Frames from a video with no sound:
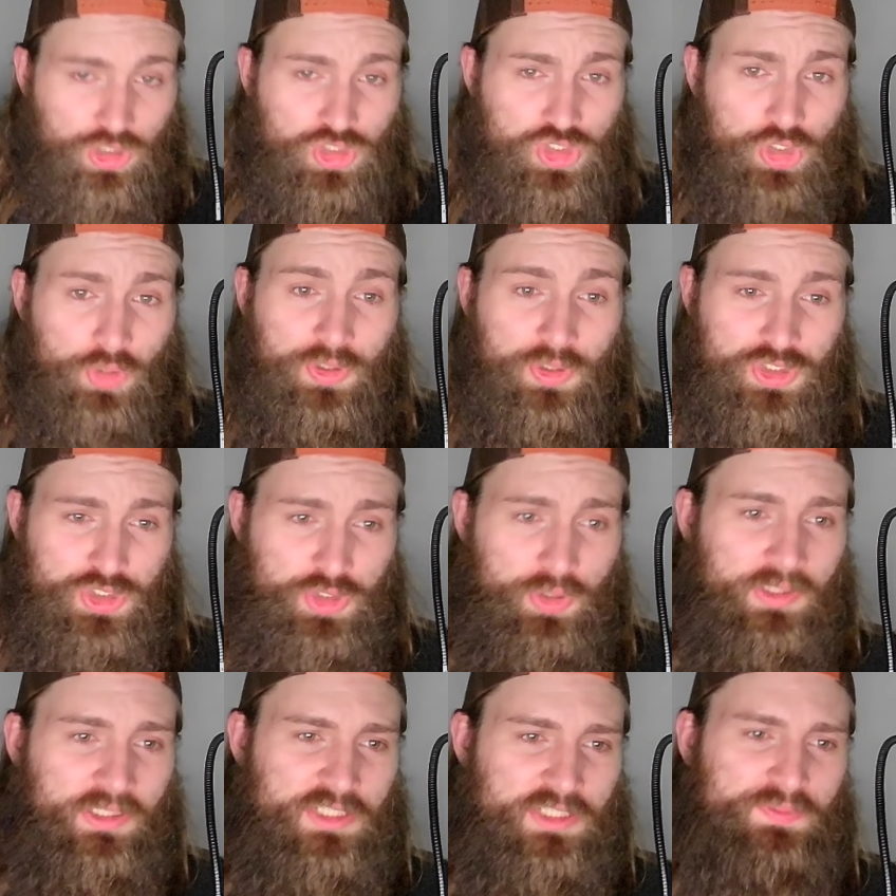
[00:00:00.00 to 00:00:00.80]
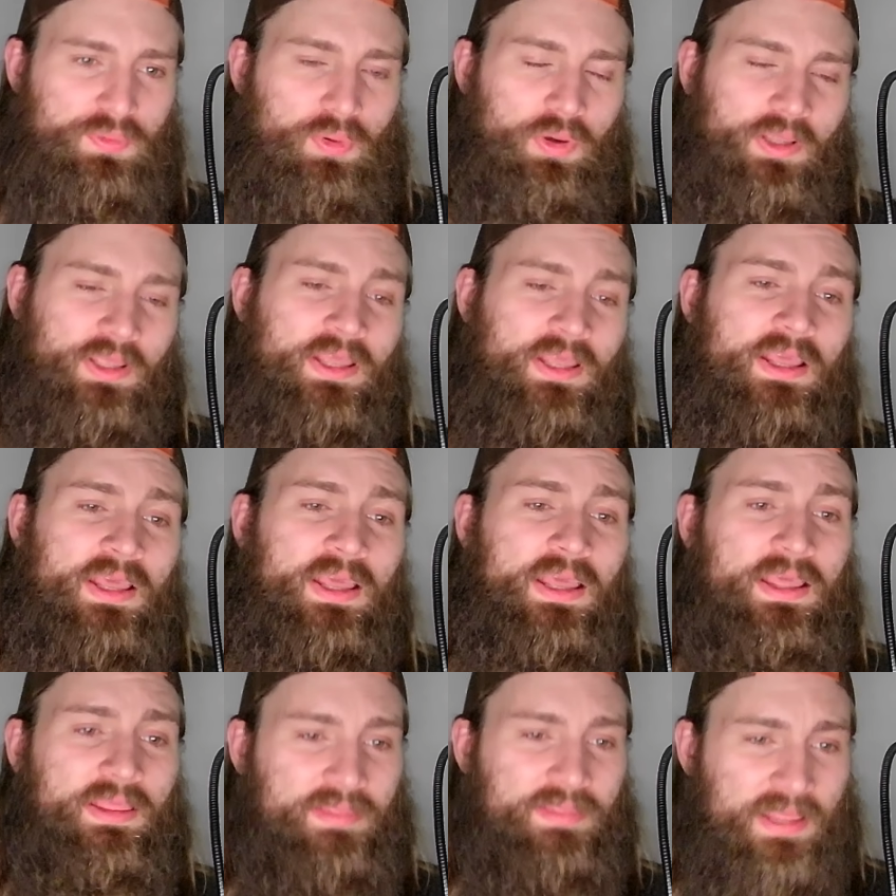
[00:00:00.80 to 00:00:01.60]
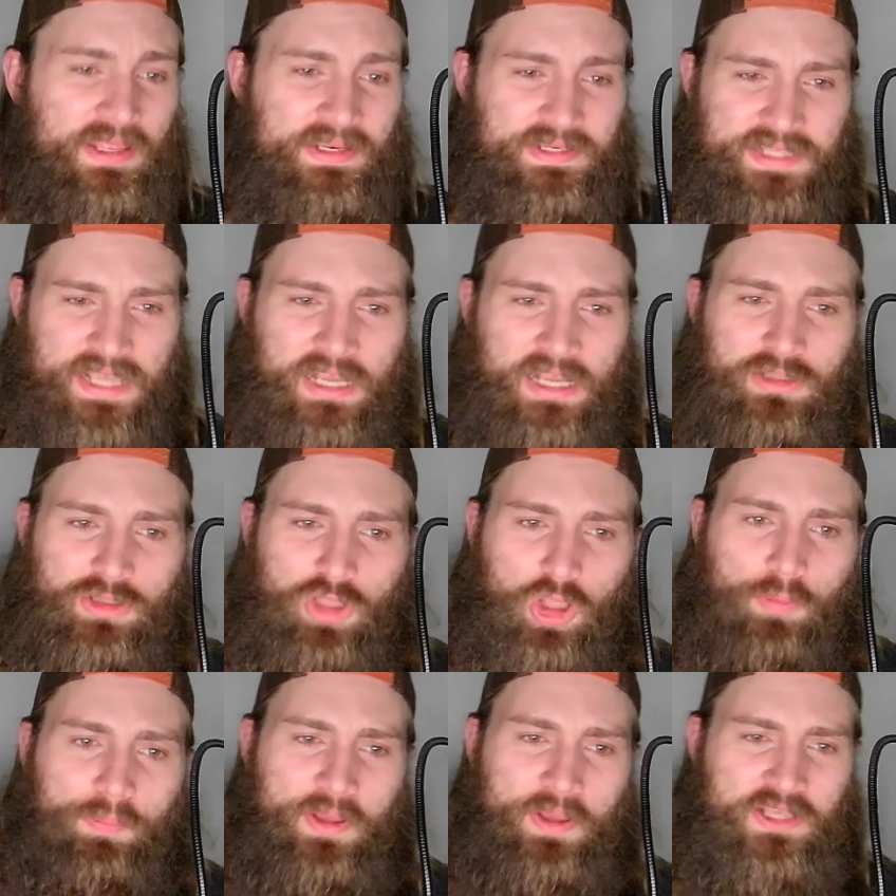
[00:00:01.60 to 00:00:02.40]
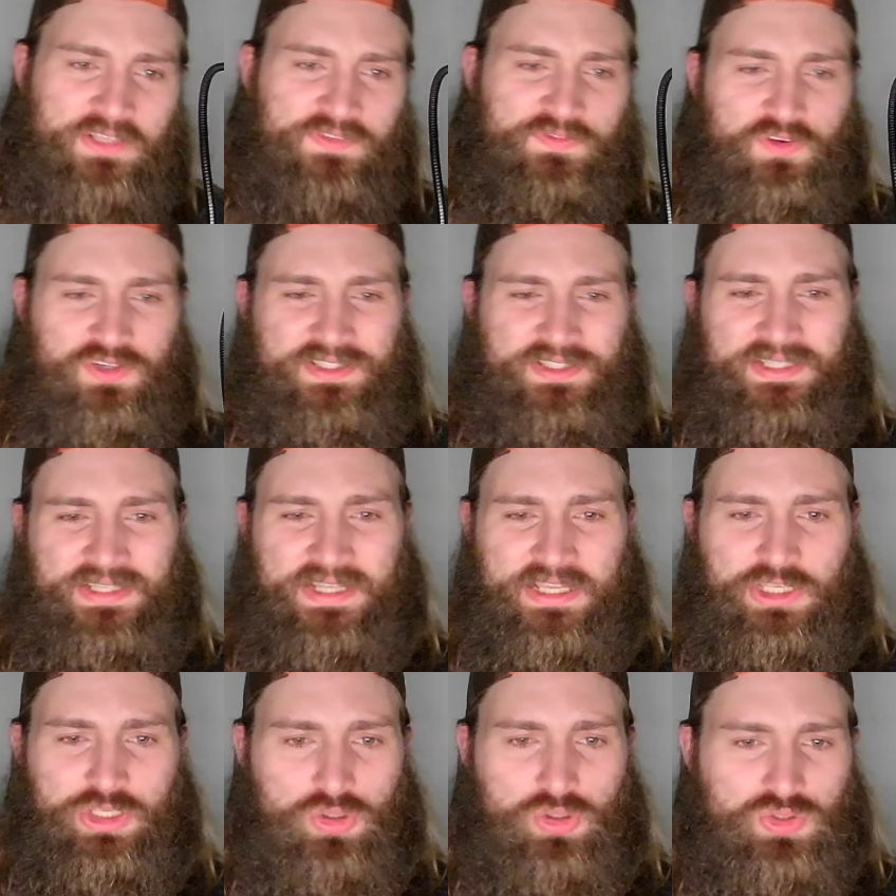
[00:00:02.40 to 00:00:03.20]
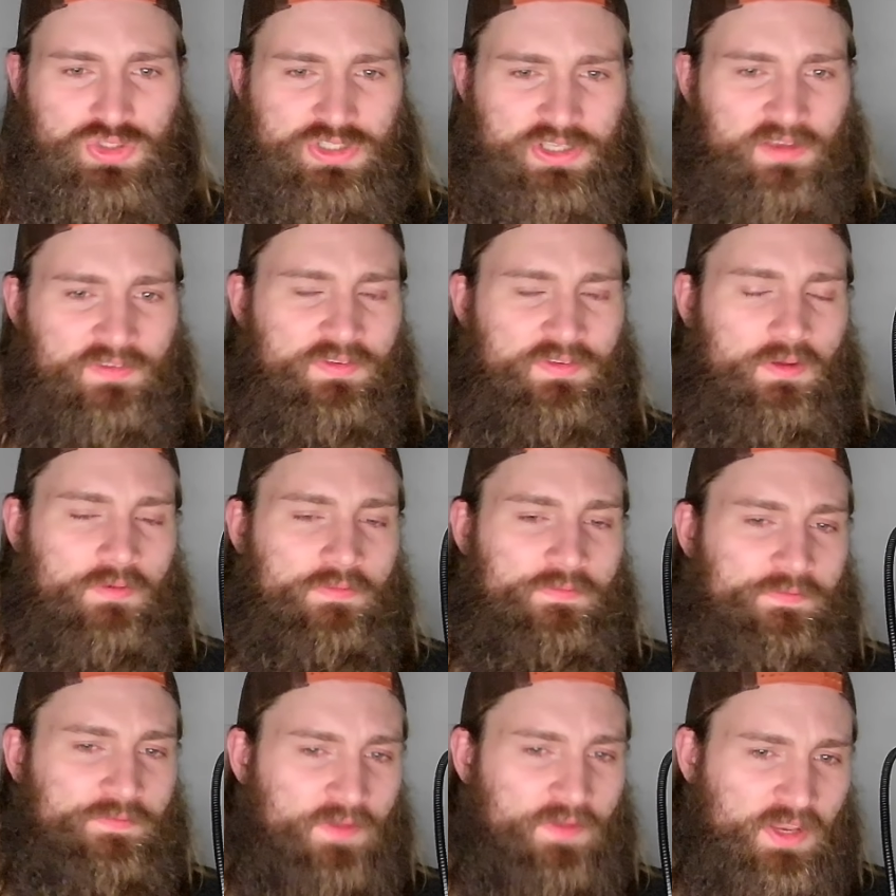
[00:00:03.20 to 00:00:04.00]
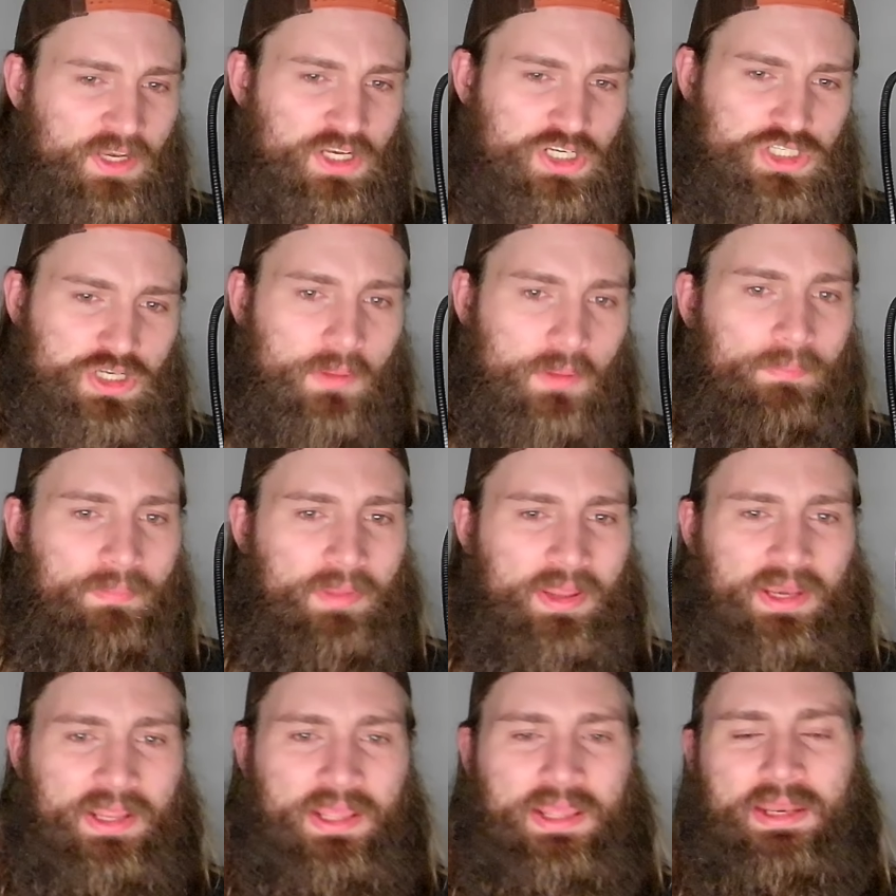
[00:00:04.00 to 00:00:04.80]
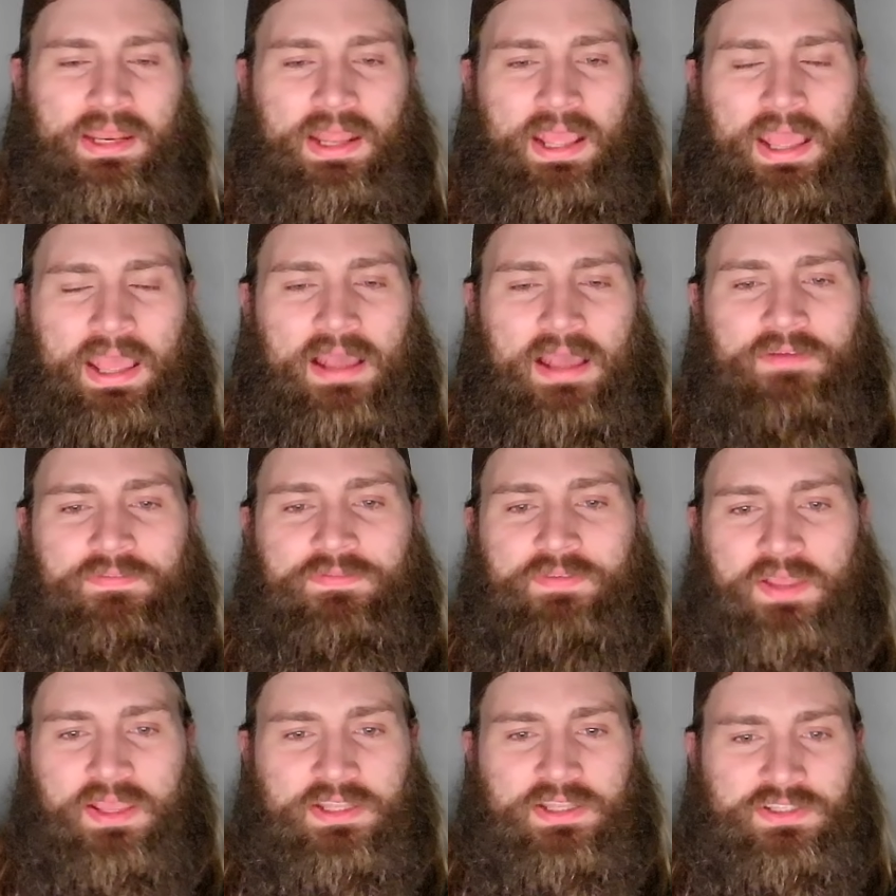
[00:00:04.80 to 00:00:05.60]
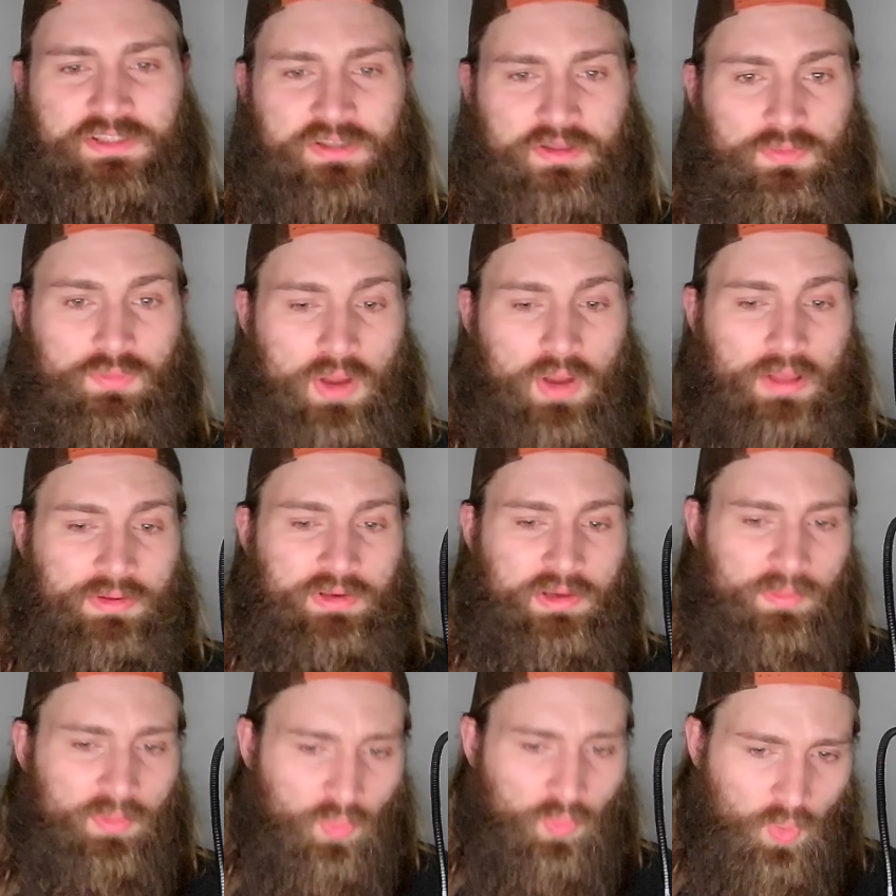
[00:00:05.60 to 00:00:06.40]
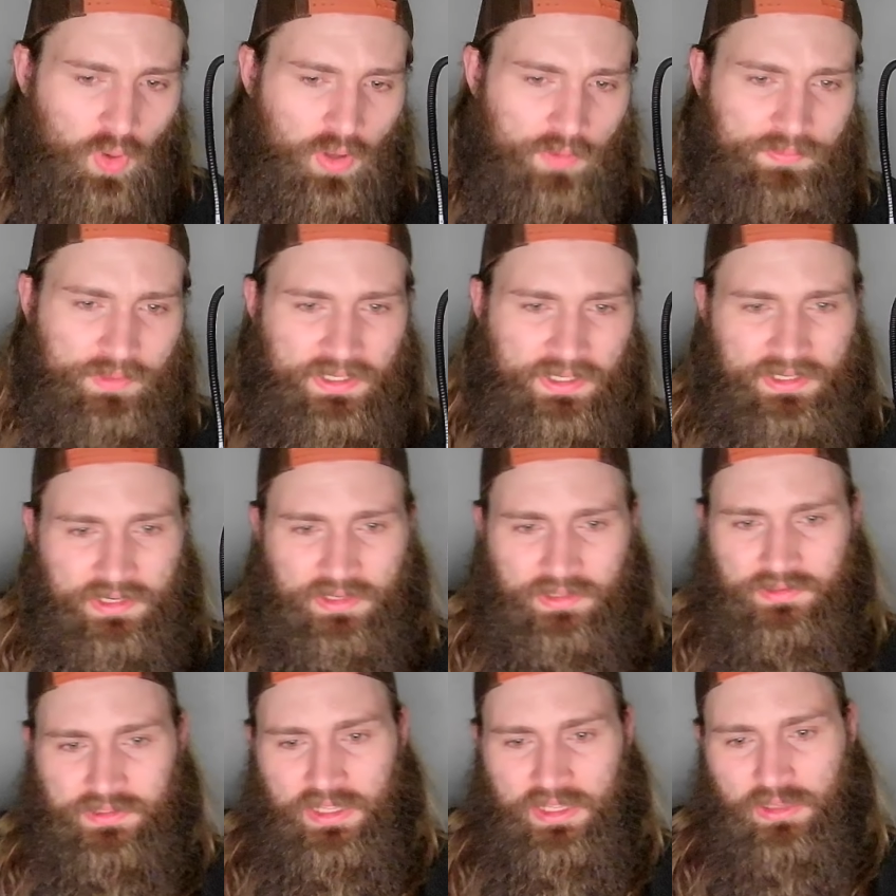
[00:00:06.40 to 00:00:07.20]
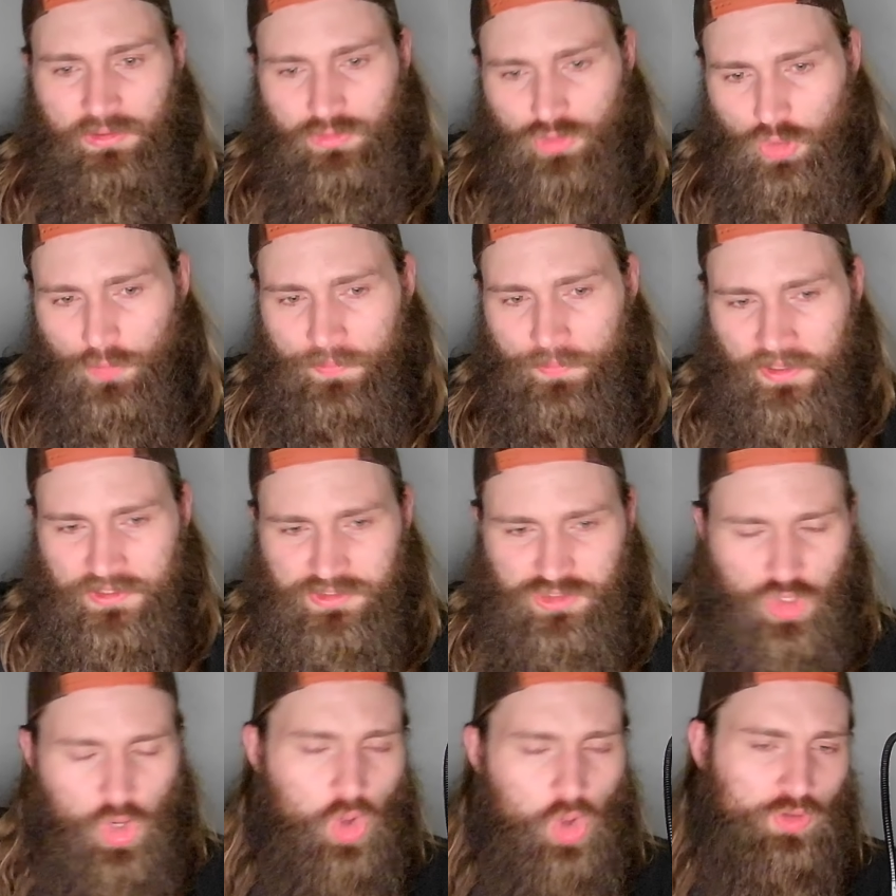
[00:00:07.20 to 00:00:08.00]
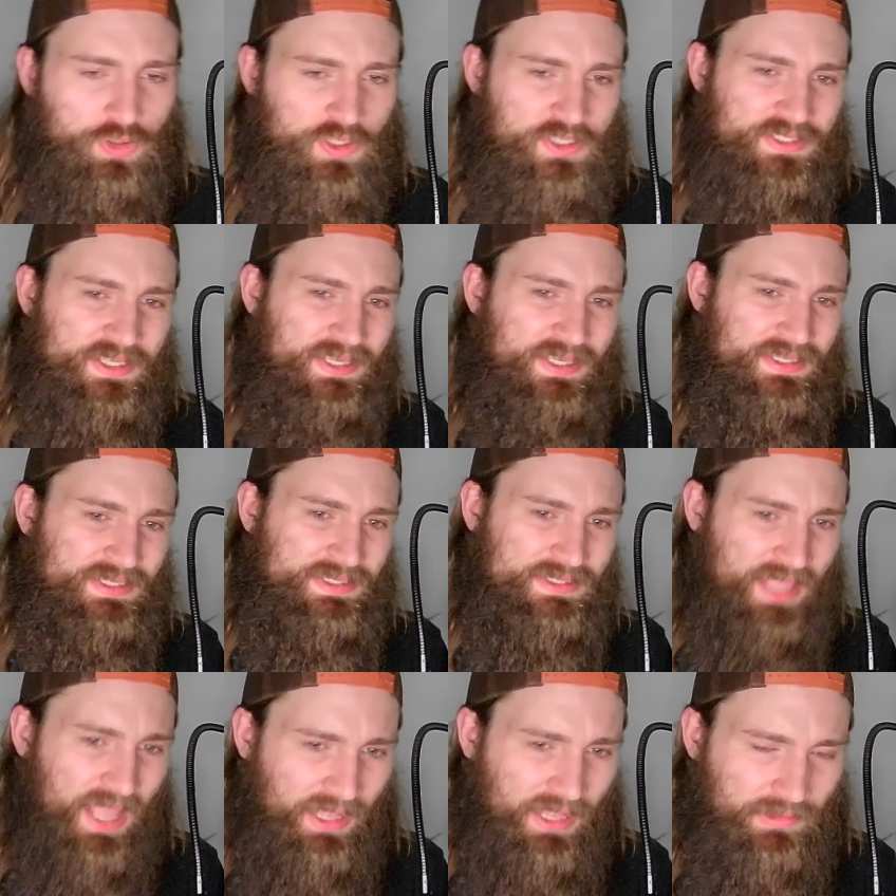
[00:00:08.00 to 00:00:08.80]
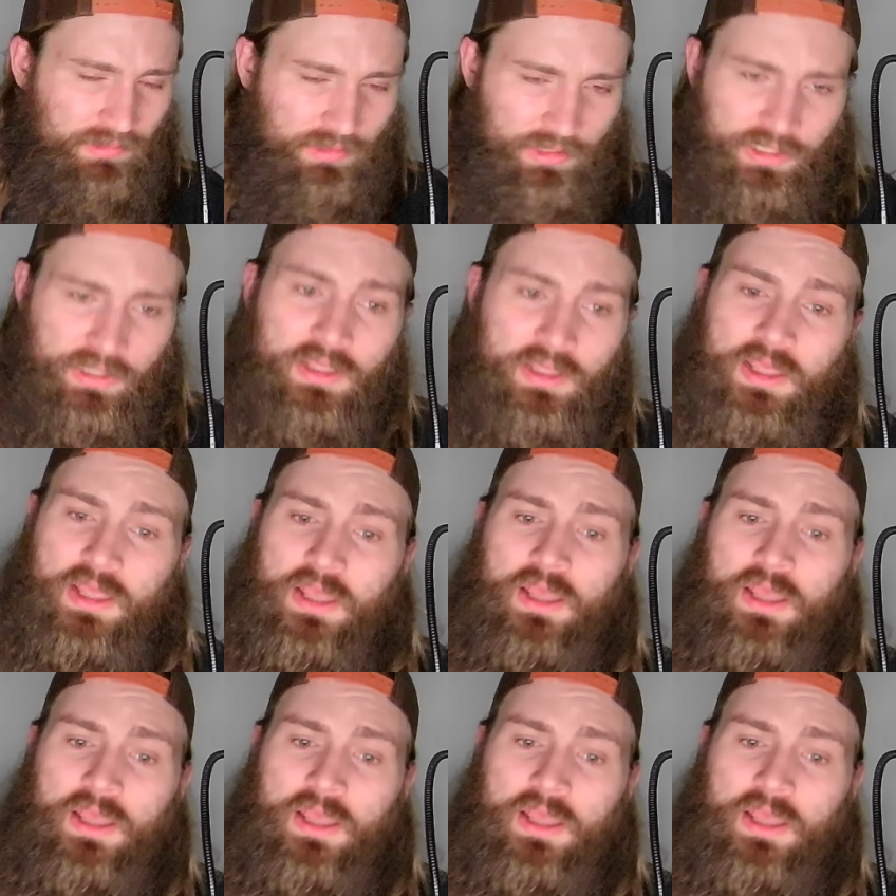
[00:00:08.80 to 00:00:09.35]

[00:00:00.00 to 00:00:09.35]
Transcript: 2-2 at this point. Then Diego Lopez versus Sadiq Youssef. Finished a minute and a half into round number one by Diego Lopez. Called this exactly.